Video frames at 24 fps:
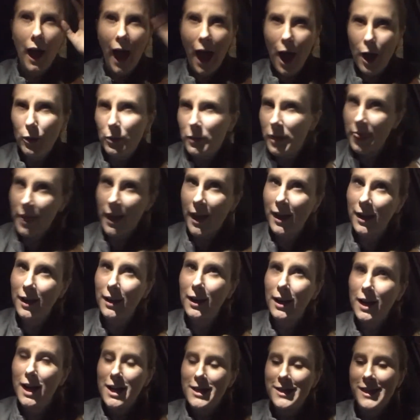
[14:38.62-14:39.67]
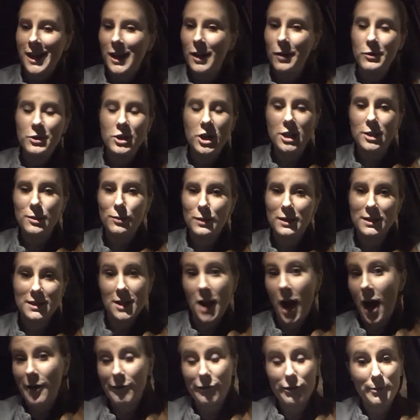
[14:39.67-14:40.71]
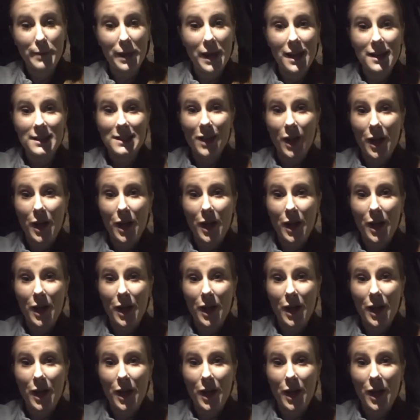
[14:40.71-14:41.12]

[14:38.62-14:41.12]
out there that it was not for me.